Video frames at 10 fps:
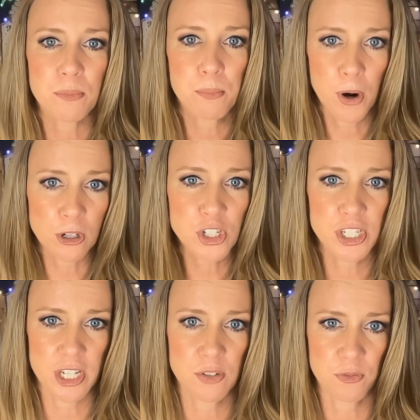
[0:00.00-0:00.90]

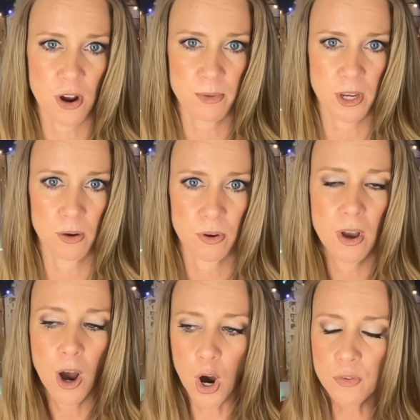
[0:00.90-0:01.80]
purchases from you,
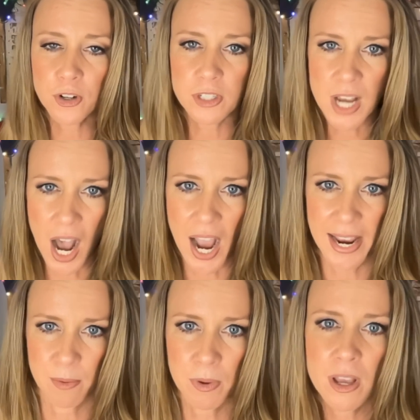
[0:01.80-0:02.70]
over
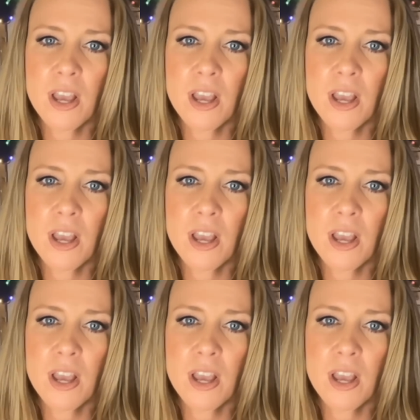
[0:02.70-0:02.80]
time,